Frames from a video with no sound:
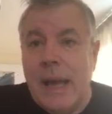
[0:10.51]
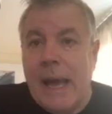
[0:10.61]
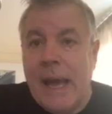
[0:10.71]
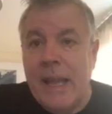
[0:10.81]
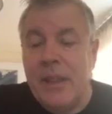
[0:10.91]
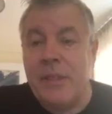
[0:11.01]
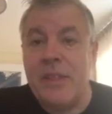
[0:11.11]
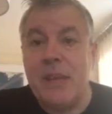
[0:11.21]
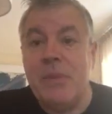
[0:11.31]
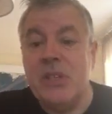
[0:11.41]
And the
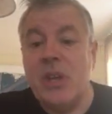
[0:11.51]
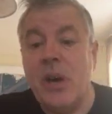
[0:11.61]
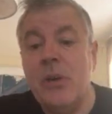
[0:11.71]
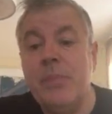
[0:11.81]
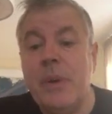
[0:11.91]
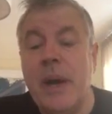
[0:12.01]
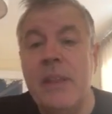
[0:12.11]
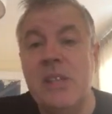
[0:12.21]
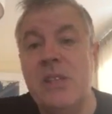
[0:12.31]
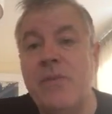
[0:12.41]
theme is hope. And
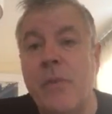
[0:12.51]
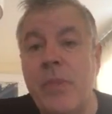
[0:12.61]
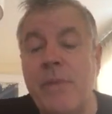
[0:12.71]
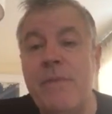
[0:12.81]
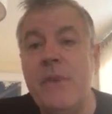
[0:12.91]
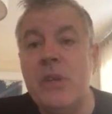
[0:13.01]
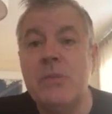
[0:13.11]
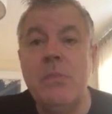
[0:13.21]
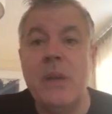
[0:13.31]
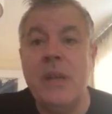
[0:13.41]
this is from the first
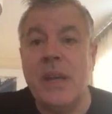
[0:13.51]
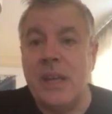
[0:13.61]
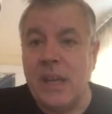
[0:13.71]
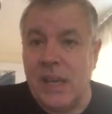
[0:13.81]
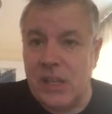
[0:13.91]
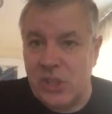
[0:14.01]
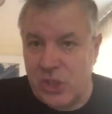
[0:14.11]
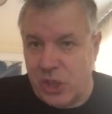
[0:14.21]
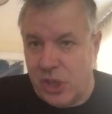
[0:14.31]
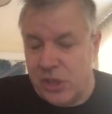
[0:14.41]
Monday.
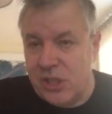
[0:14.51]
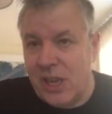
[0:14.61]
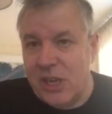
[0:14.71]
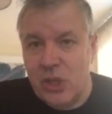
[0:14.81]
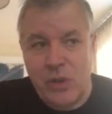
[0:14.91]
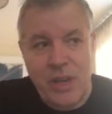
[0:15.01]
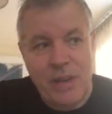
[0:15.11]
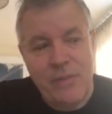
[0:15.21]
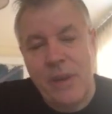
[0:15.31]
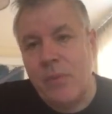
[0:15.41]
Each day during
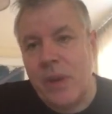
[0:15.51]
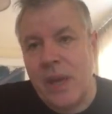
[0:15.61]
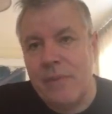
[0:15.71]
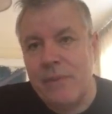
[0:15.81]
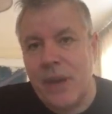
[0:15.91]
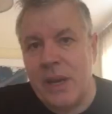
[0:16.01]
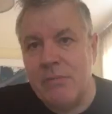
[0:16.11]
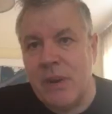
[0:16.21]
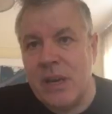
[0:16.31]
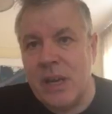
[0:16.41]
Advent, we have a
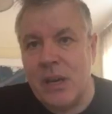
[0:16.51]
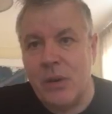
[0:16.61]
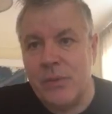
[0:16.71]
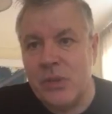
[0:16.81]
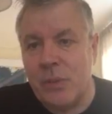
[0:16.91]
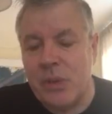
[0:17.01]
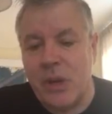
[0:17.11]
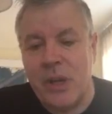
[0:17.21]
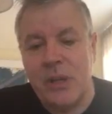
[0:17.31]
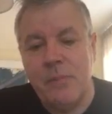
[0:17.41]
reading of some kind.